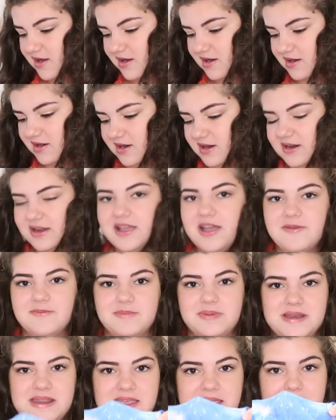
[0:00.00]
our
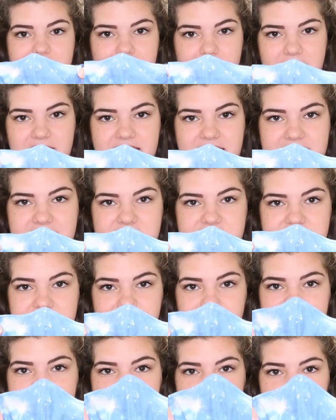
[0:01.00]
company
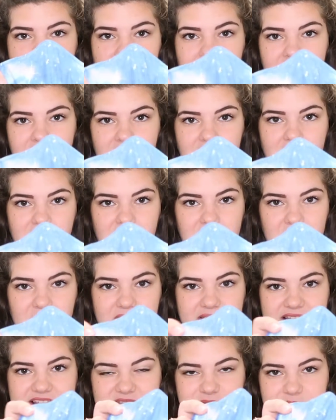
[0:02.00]
mask, which all
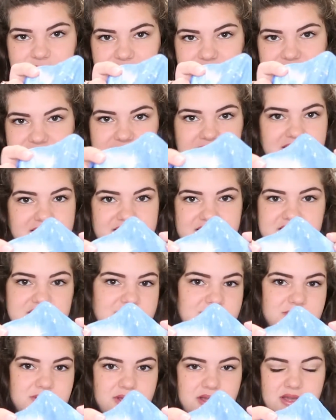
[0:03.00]
cast members get
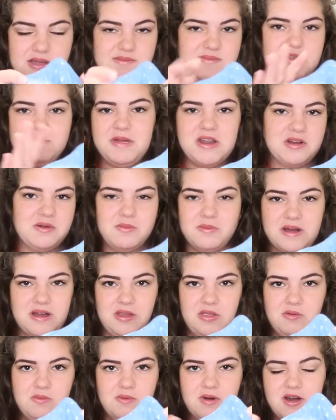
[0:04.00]
these no matter where
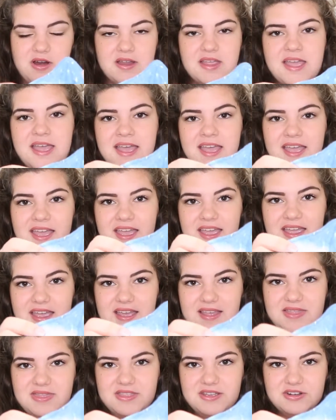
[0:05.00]
you work.
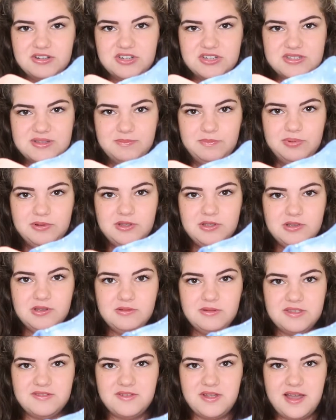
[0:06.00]
And they're just
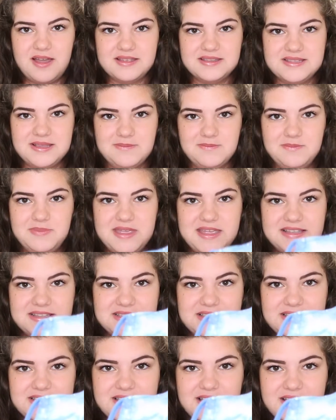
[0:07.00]
blue, they've got some
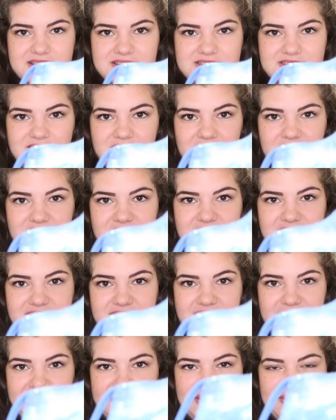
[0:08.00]
pixie dust on
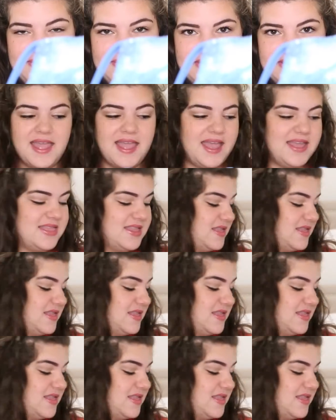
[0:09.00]
them. And